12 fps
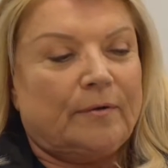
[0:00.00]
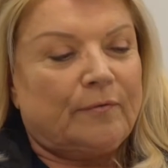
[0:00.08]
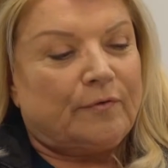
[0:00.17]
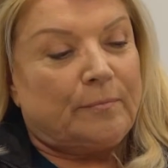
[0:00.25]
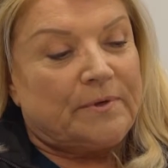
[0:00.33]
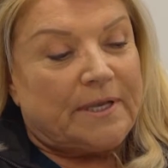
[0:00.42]

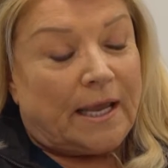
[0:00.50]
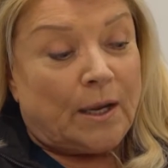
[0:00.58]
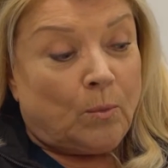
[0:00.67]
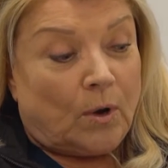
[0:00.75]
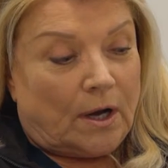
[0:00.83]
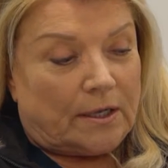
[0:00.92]
from day
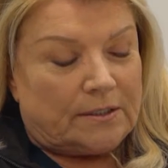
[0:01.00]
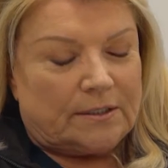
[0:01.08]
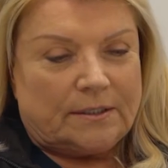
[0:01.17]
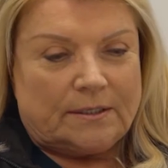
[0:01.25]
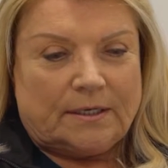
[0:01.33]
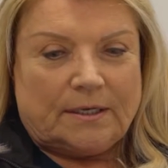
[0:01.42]
one
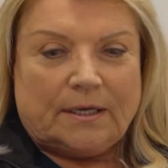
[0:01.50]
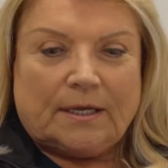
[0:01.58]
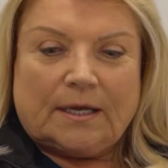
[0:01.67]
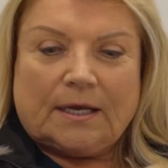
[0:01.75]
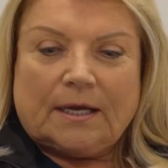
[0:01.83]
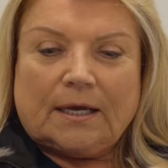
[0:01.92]

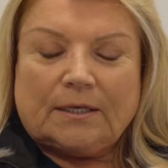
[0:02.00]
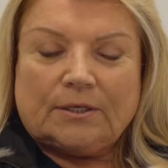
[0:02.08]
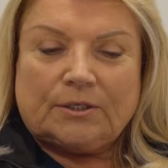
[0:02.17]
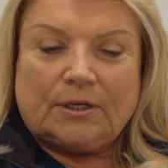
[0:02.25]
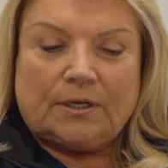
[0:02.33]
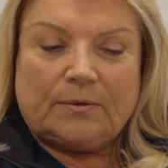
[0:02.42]

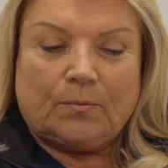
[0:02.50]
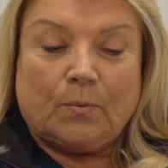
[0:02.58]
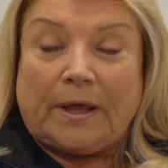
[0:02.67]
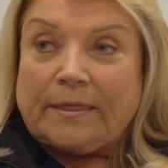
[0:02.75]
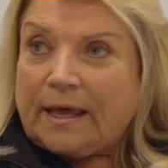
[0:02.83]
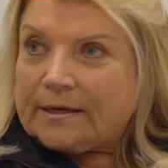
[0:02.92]
when